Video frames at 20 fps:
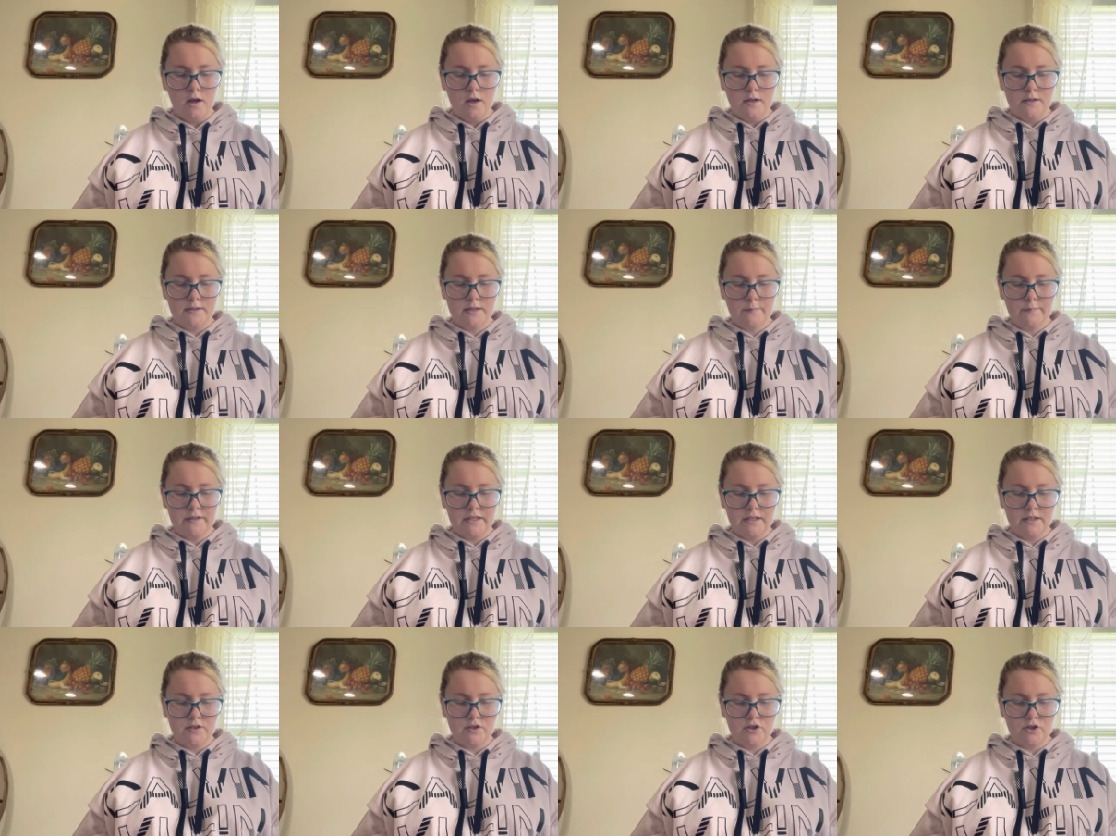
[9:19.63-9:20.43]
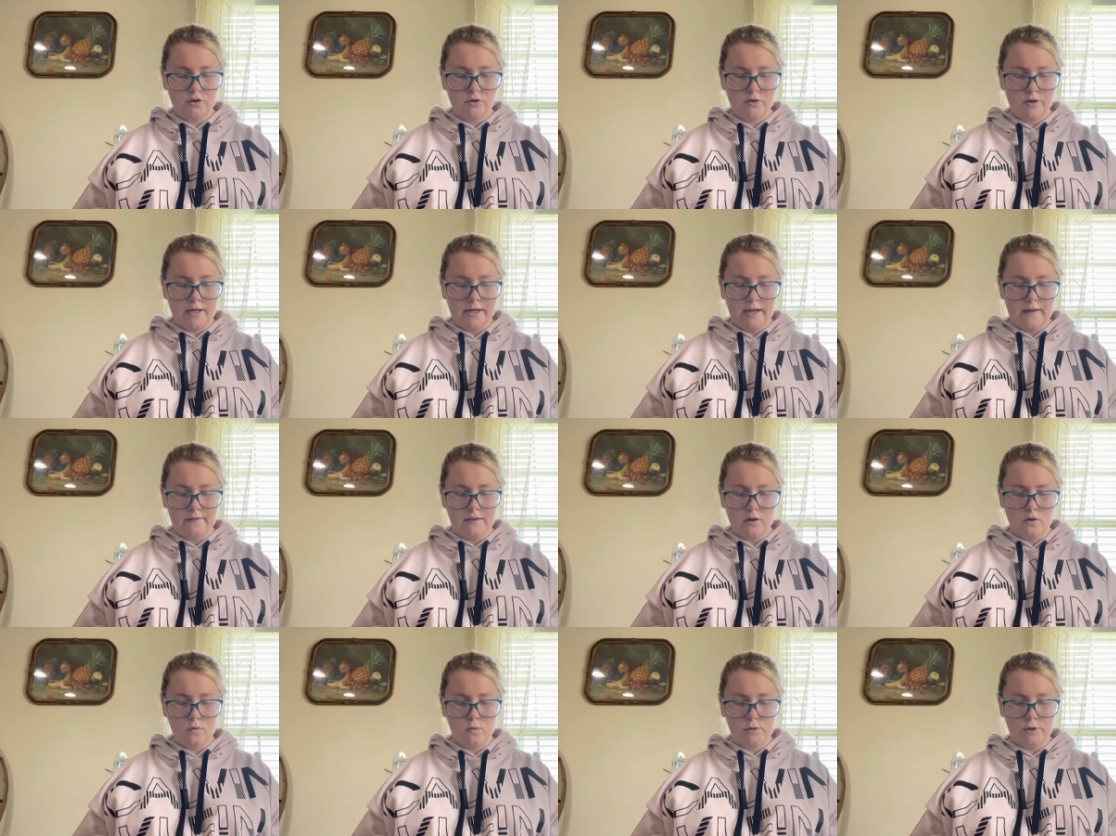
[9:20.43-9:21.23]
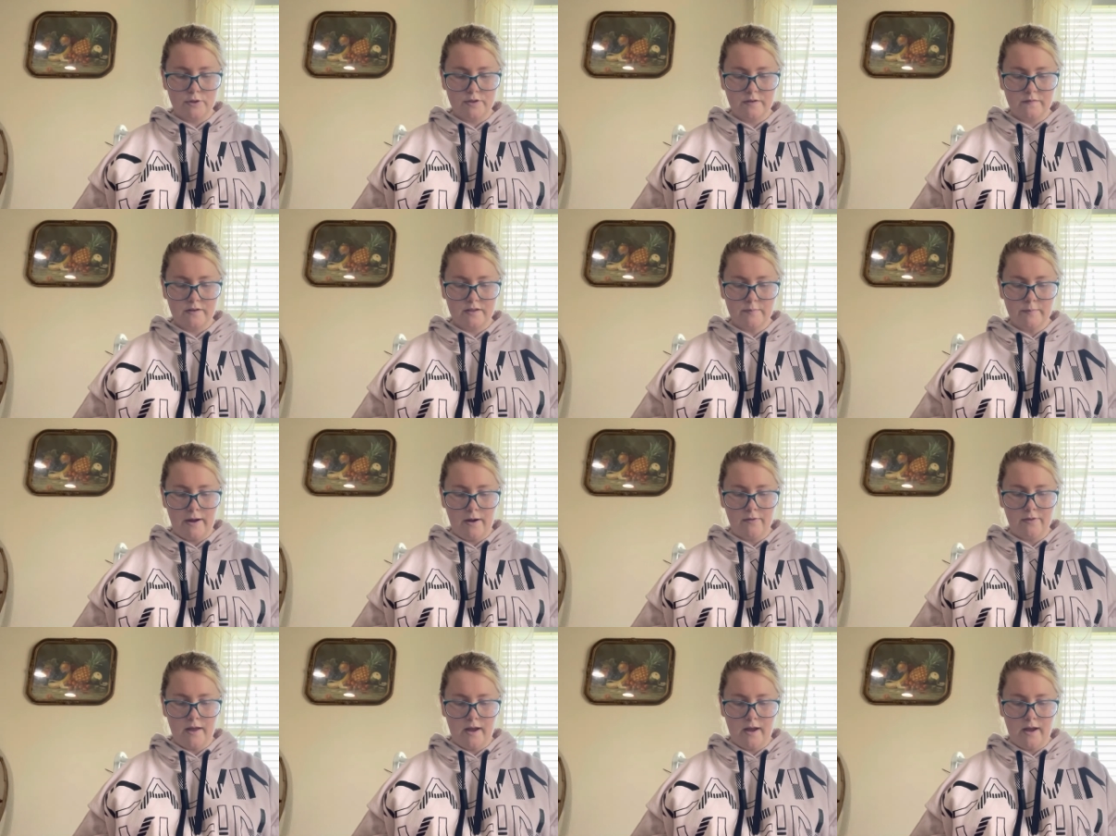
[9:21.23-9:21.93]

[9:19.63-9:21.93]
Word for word: something stirring at the corners of his mouth.